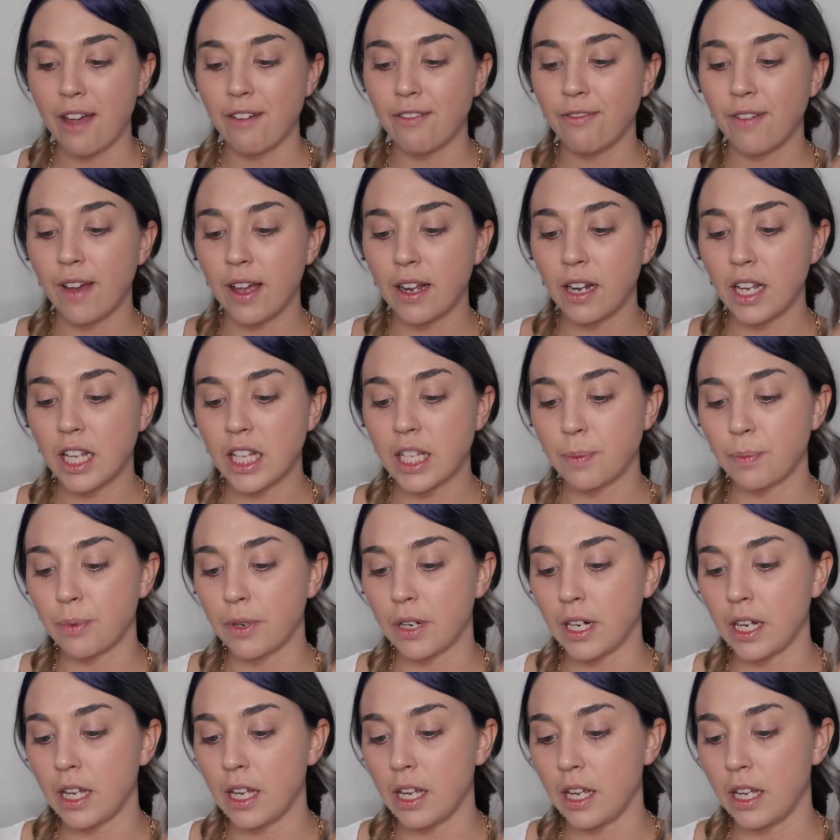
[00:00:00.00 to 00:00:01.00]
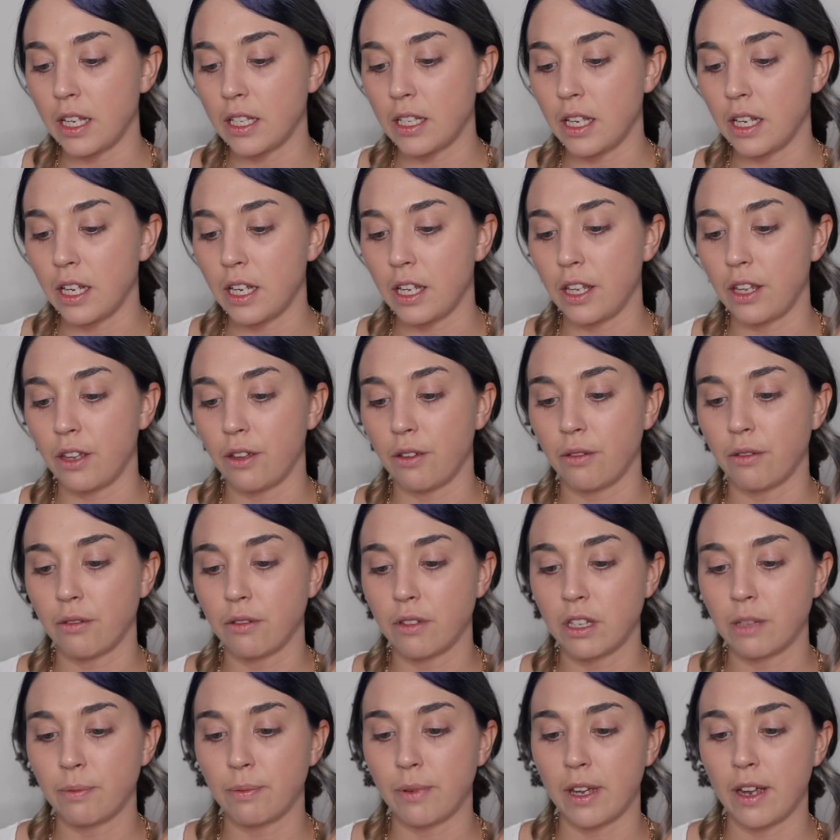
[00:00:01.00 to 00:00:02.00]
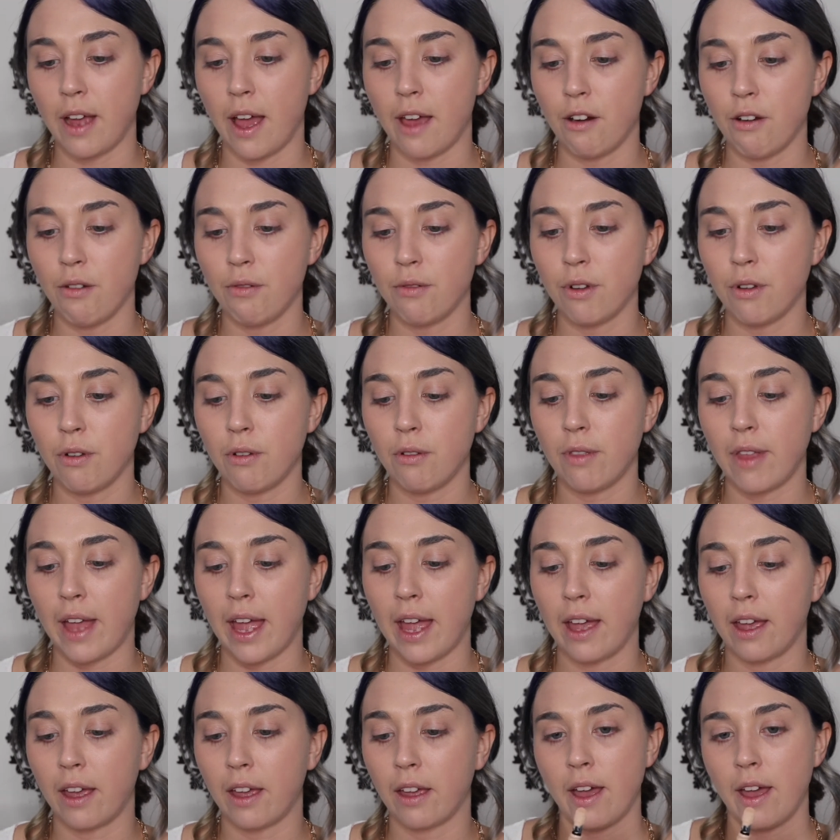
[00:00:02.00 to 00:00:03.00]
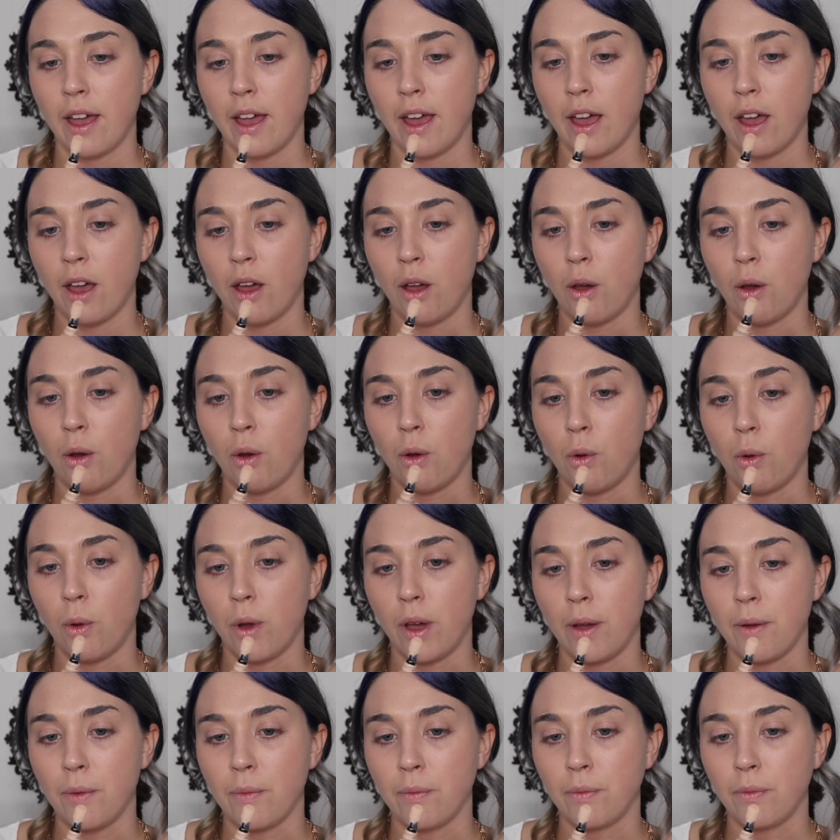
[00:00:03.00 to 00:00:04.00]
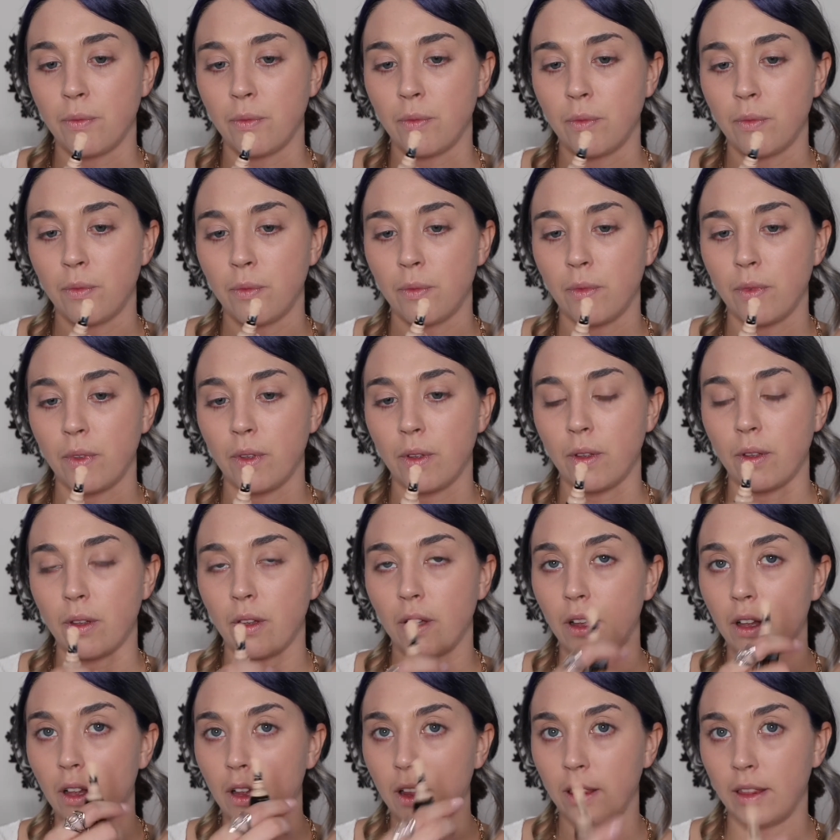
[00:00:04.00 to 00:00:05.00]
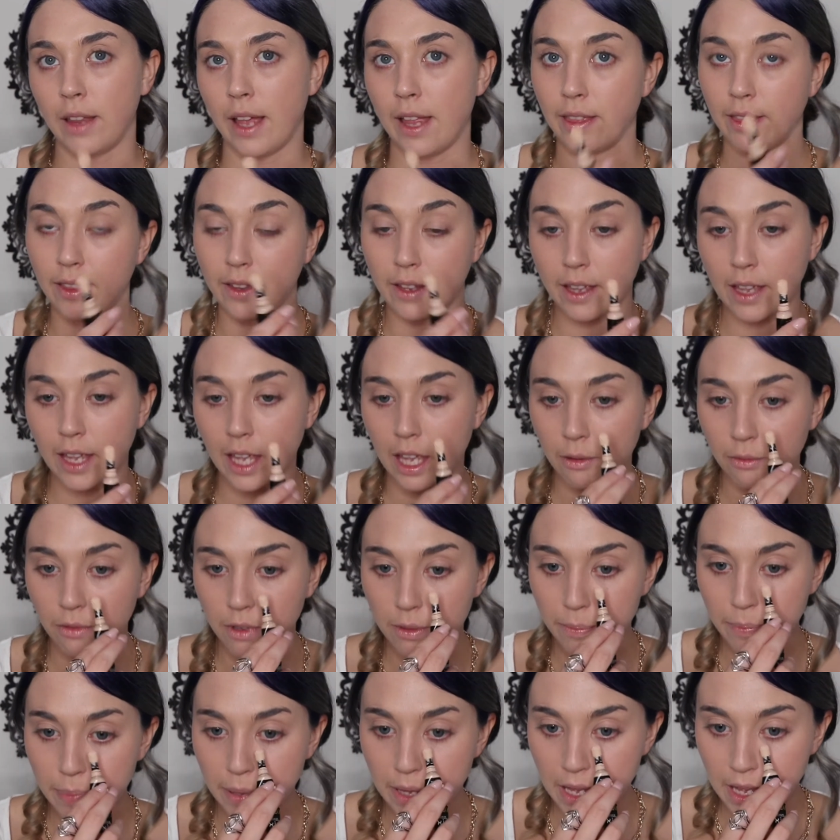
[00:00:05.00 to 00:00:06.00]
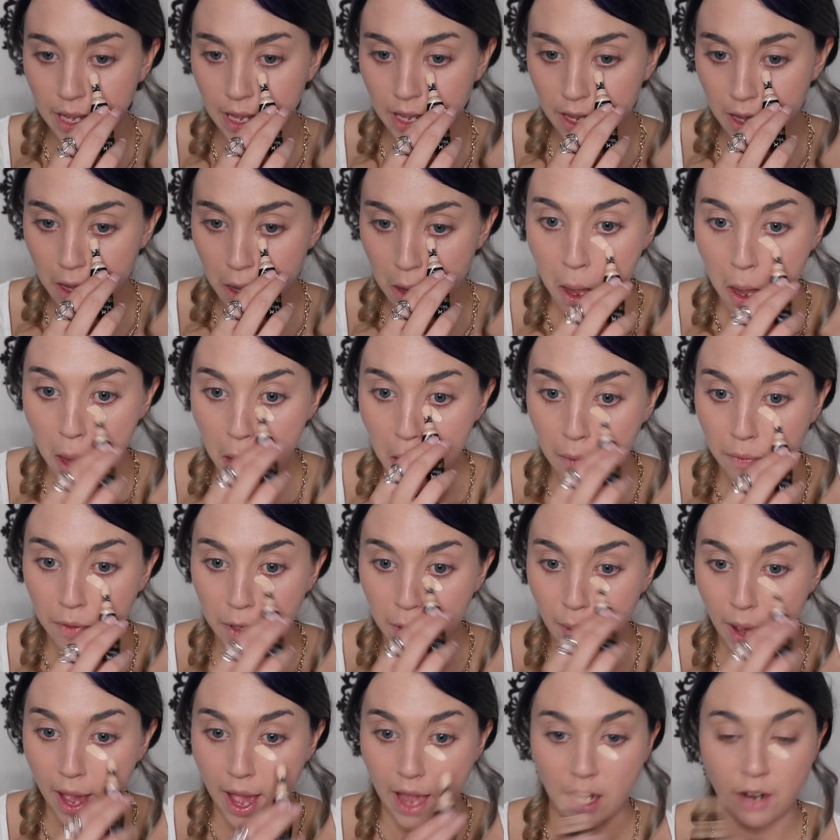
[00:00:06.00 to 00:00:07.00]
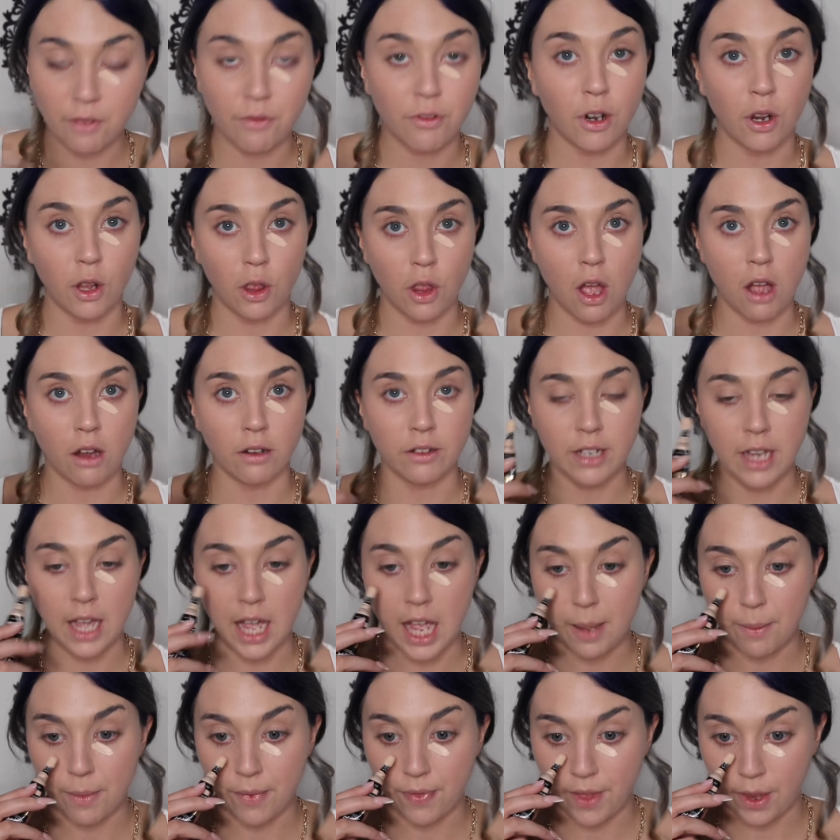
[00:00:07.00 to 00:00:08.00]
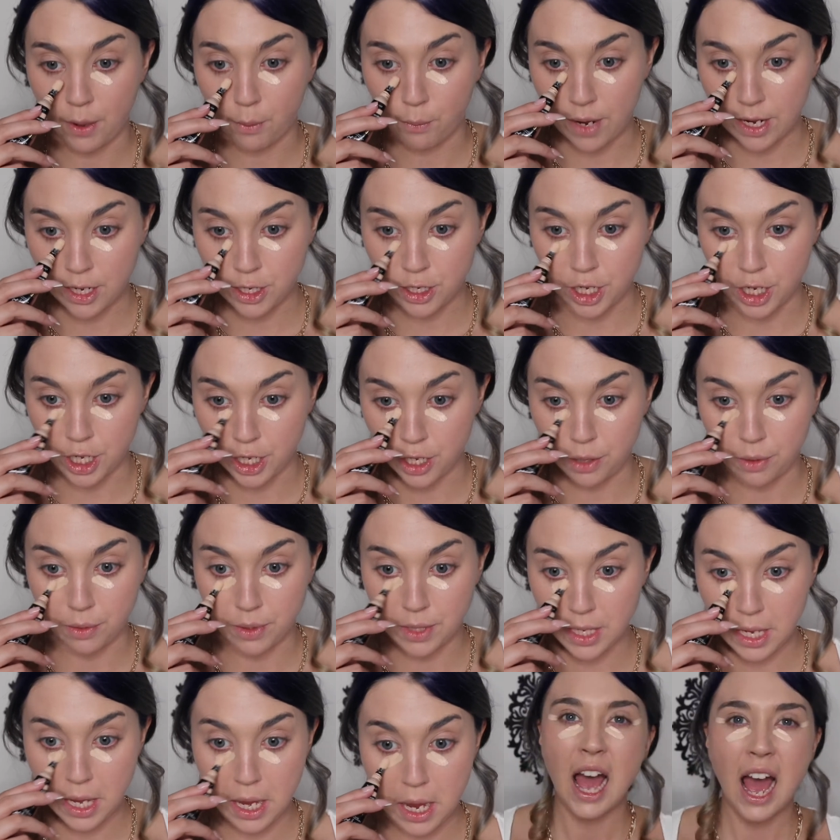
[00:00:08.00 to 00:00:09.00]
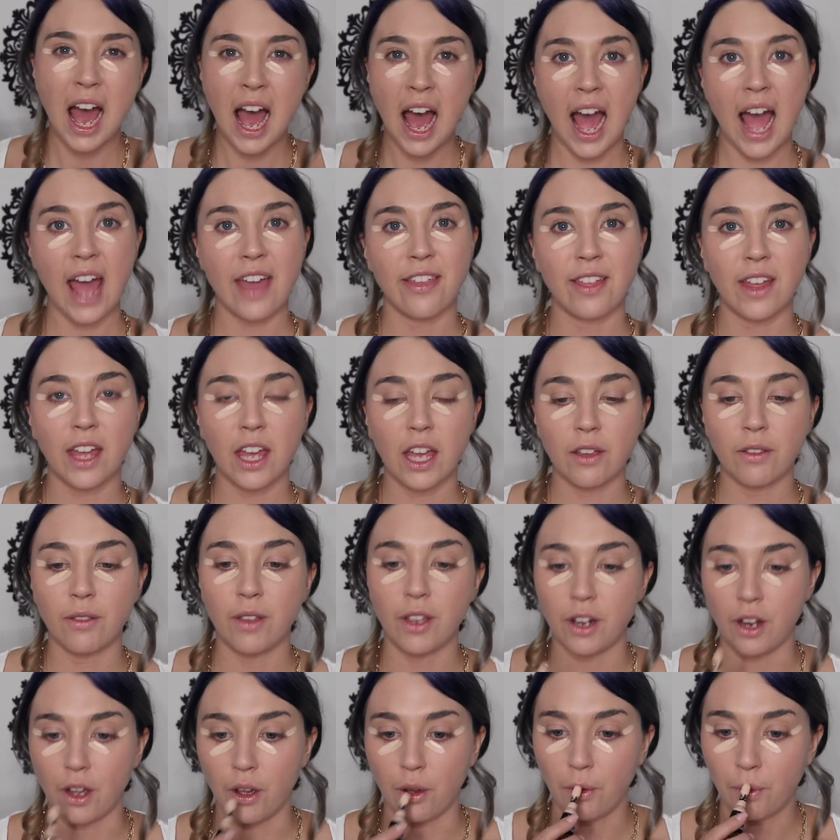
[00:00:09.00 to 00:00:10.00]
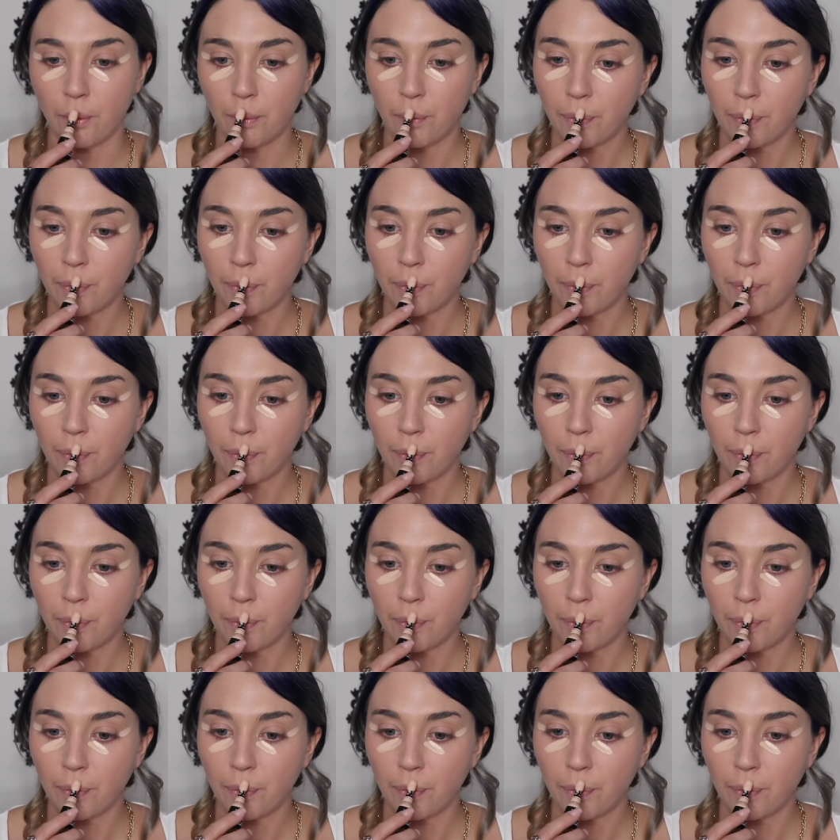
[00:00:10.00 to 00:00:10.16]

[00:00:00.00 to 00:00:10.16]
find it's pretty easy to use, but I don't know like how cleanly it would be if you had it for a long time and then went to use it. I think, you know,